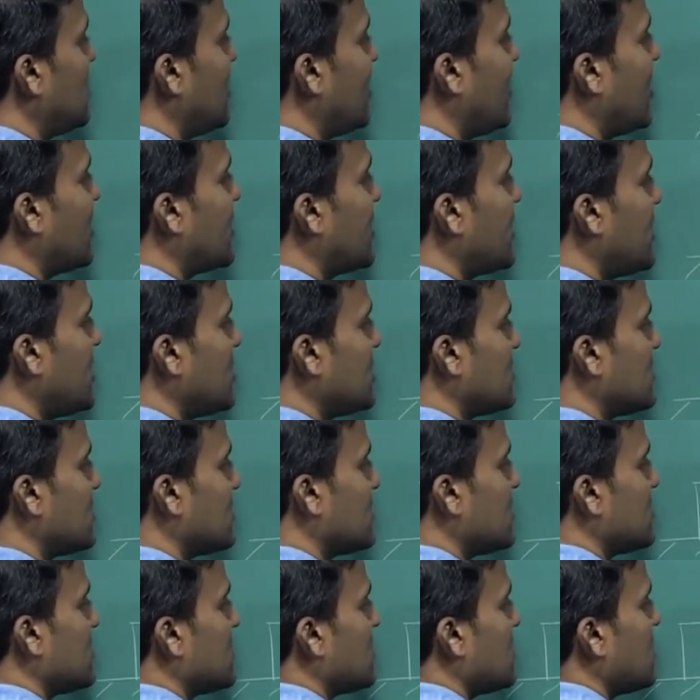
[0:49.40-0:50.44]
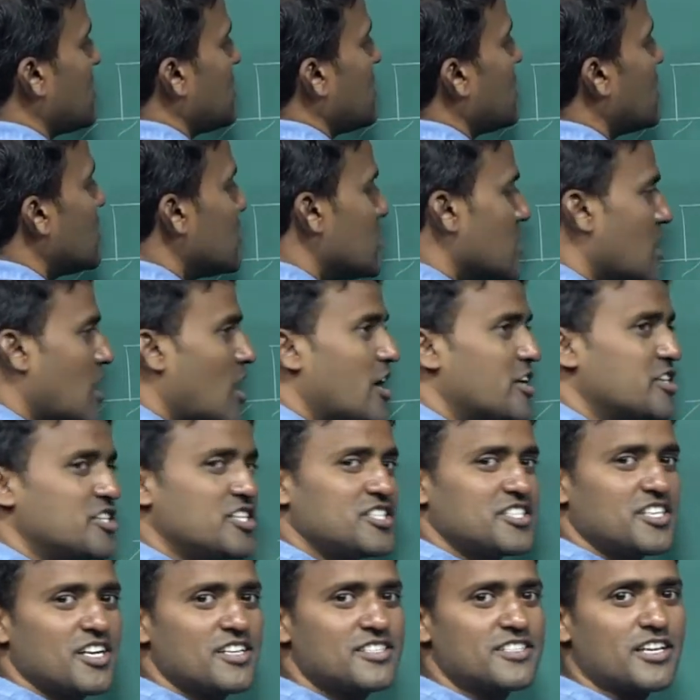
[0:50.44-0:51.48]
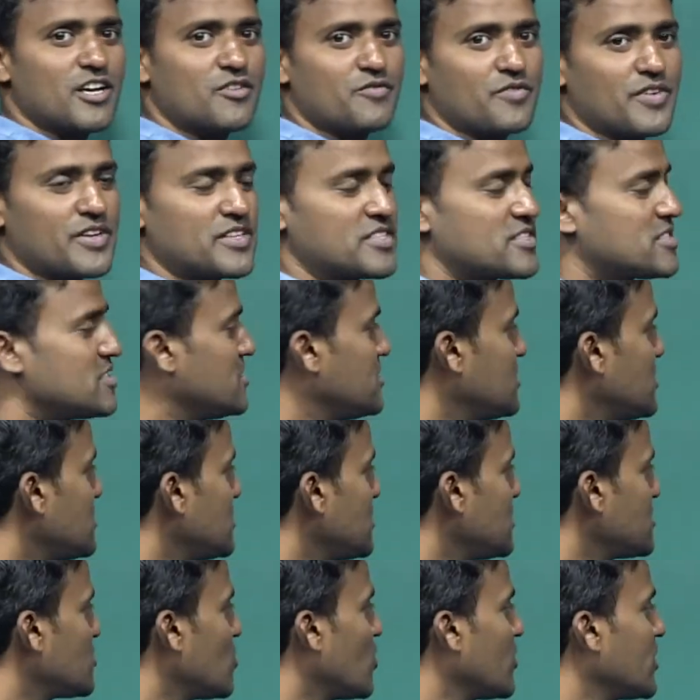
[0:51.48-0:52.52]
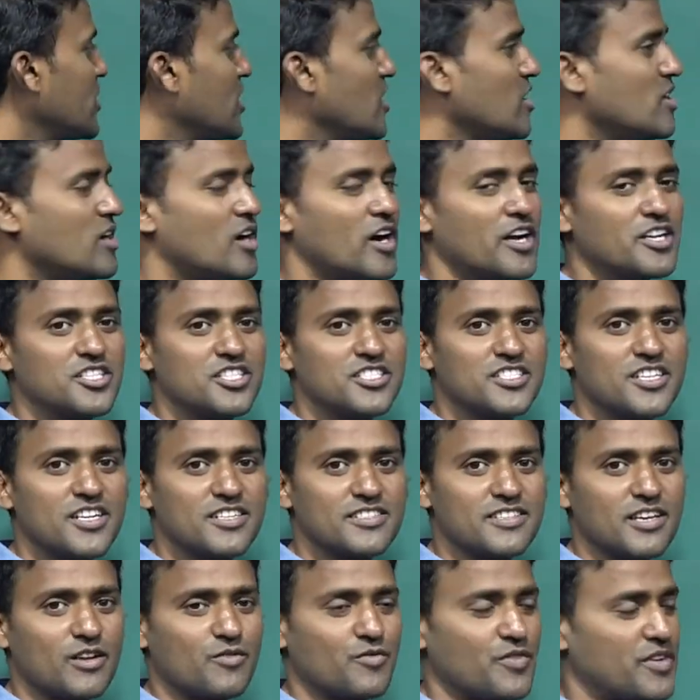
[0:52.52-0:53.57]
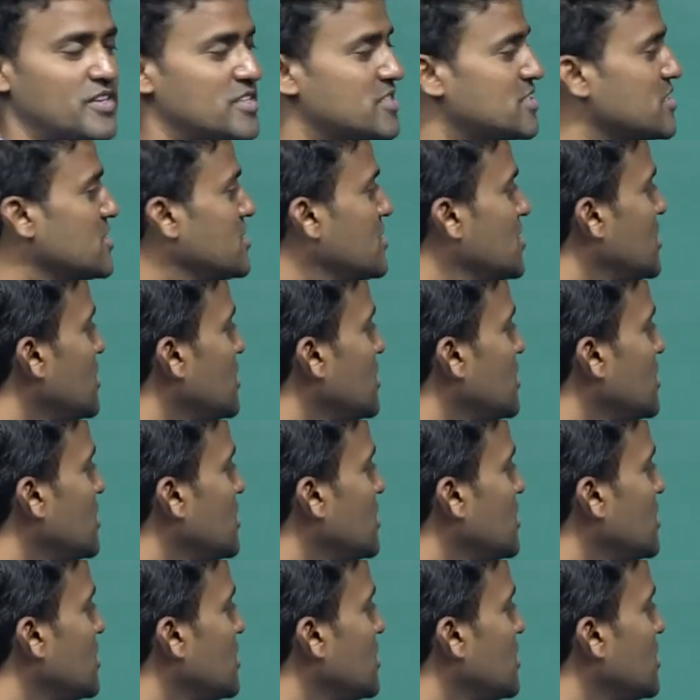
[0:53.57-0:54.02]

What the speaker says: on a horizontal surface. This is on a horizontal surface.